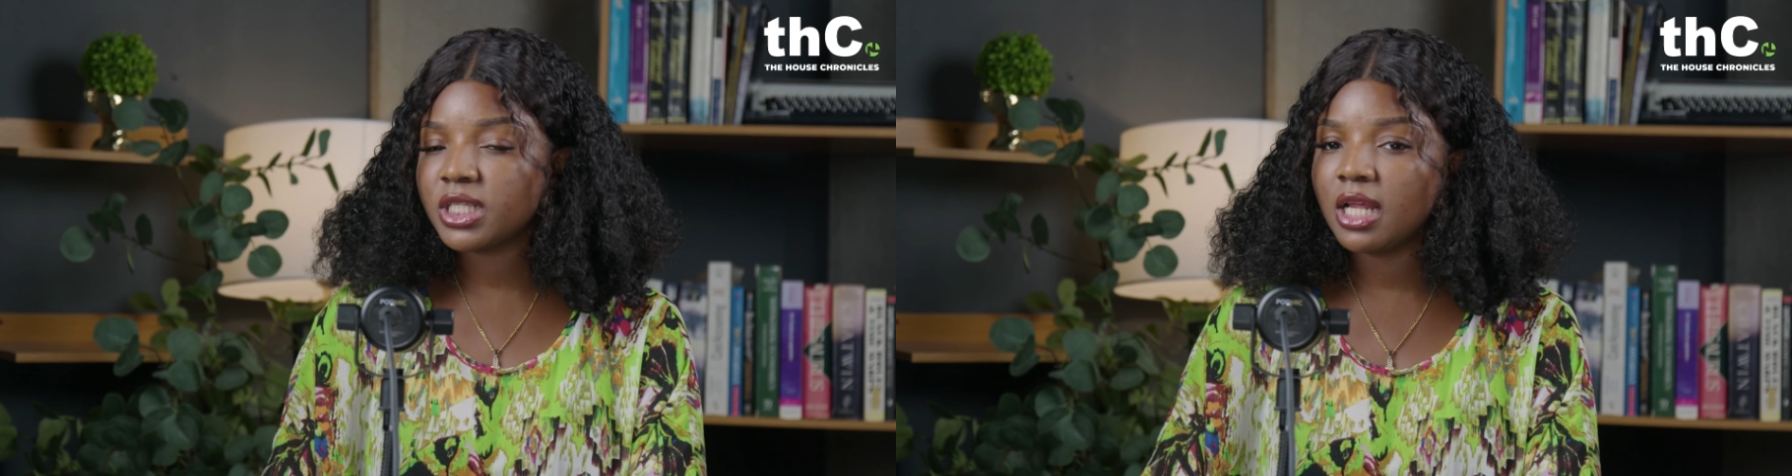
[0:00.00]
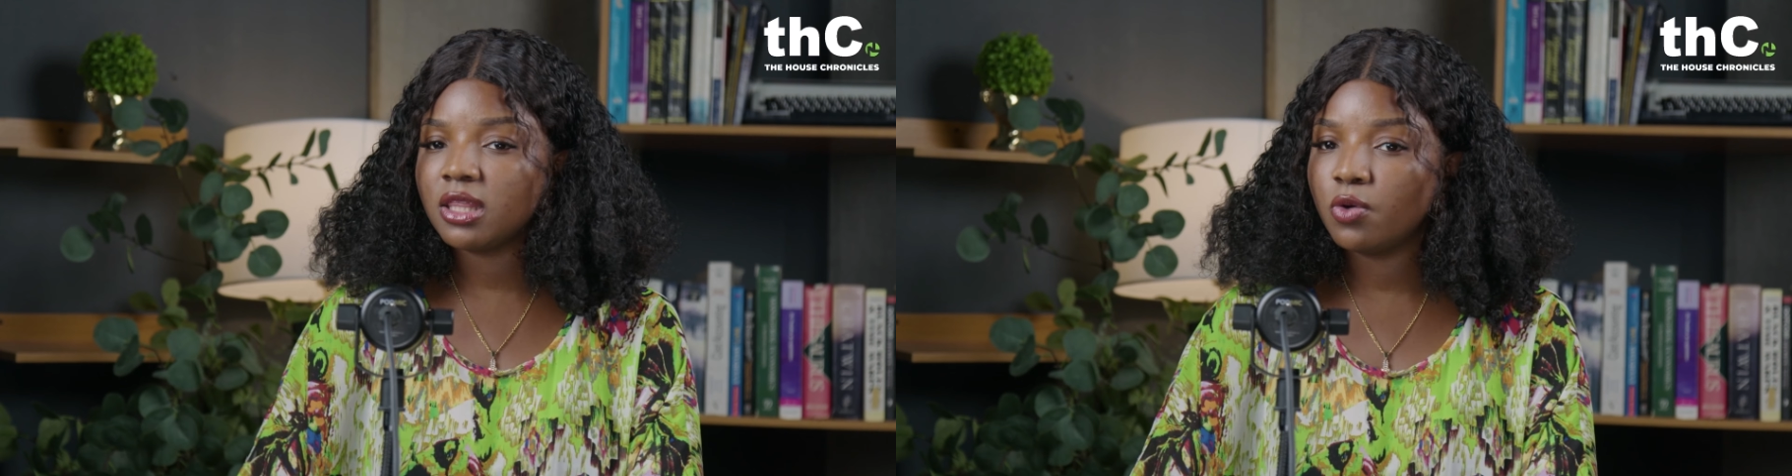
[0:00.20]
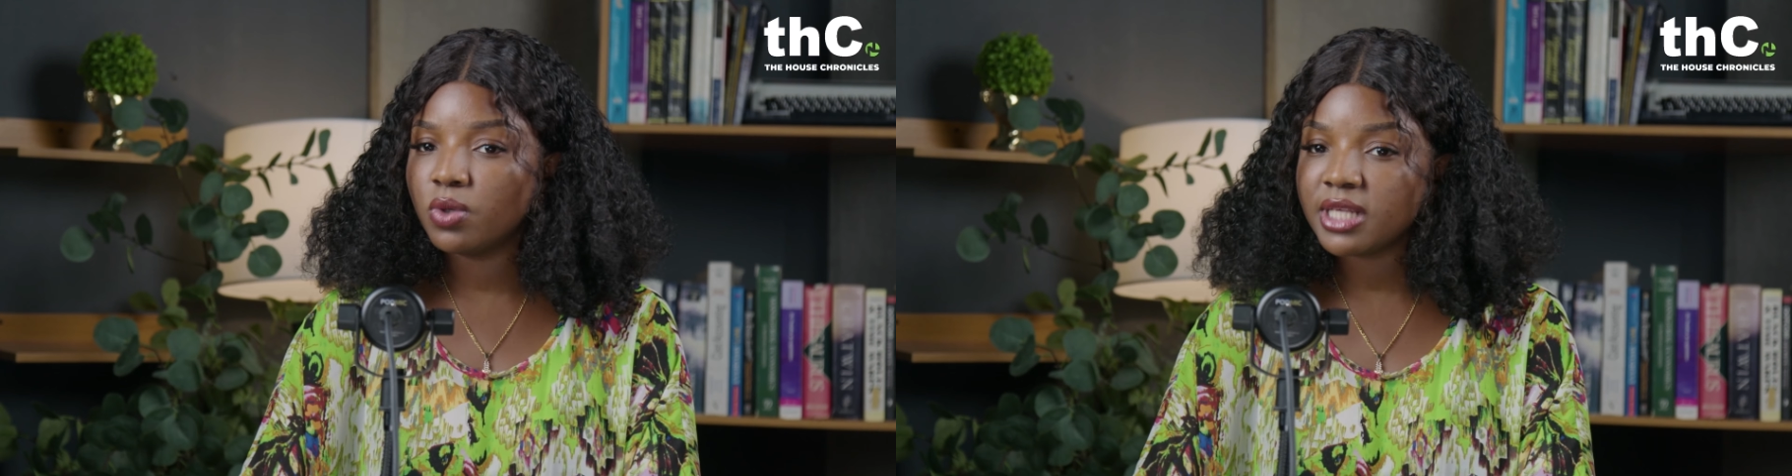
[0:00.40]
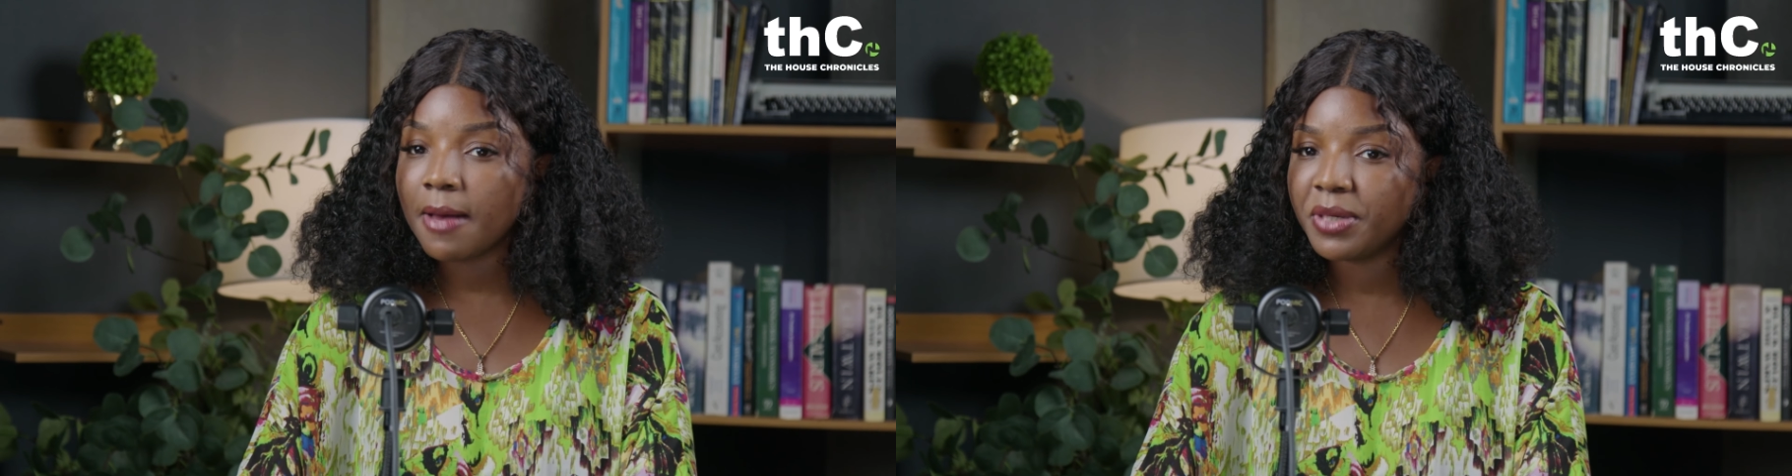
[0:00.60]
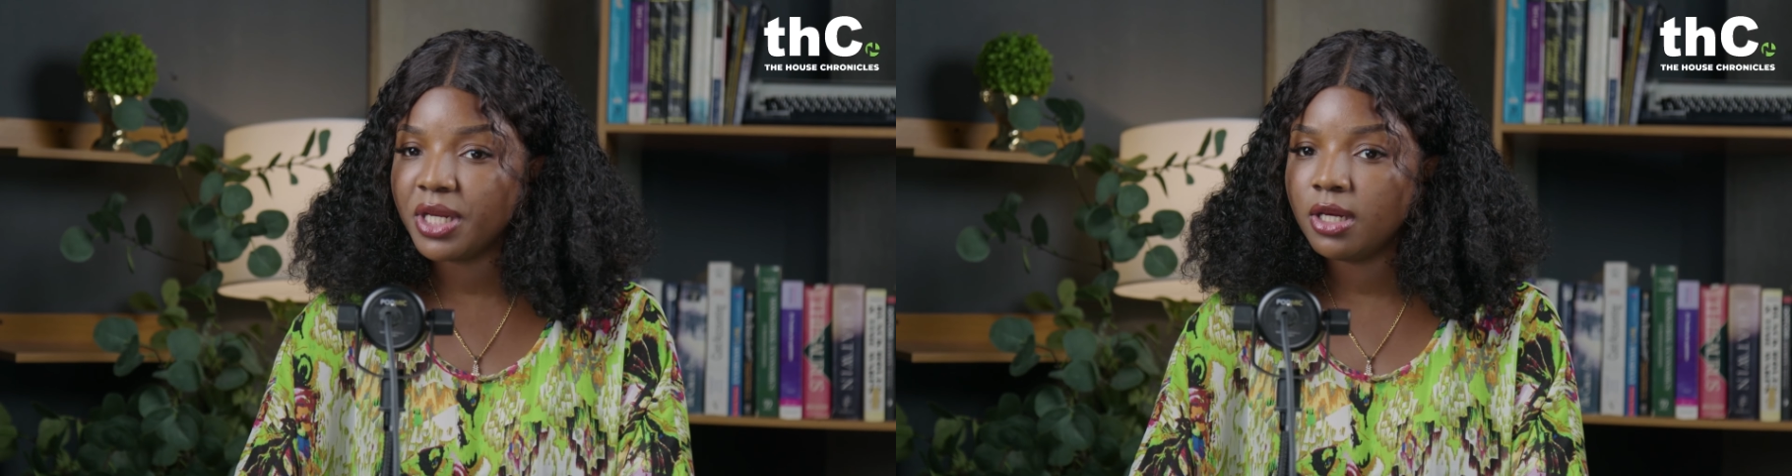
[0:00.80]
thing was
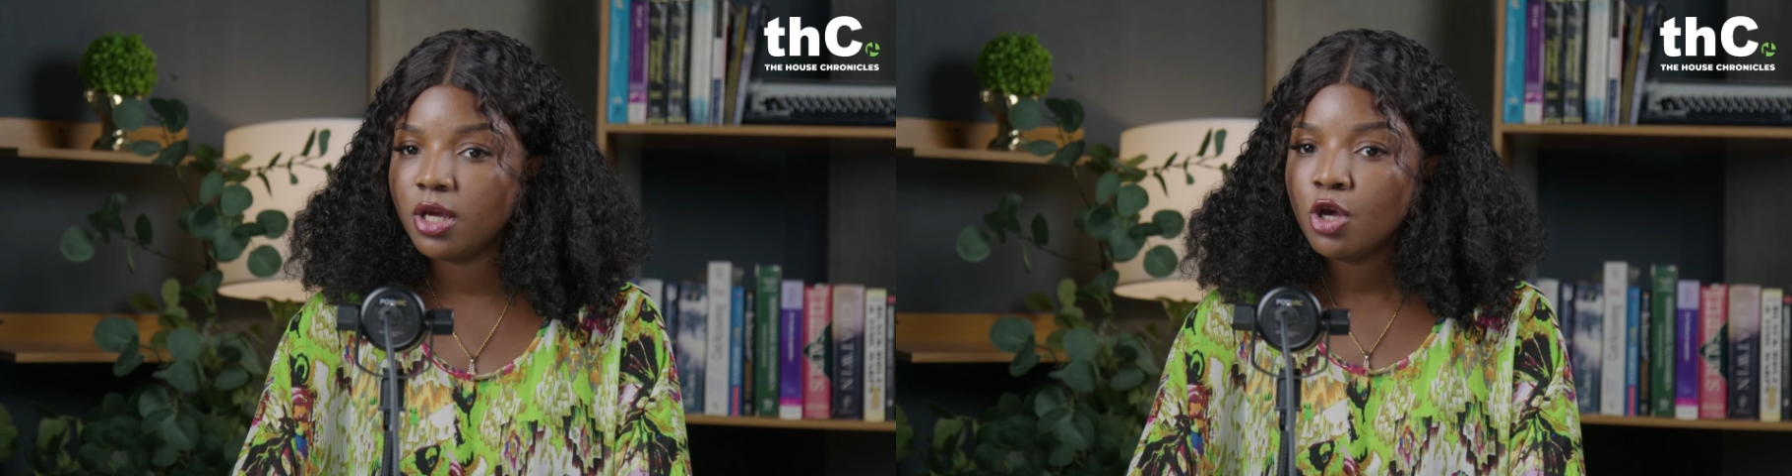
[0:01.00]
happening. So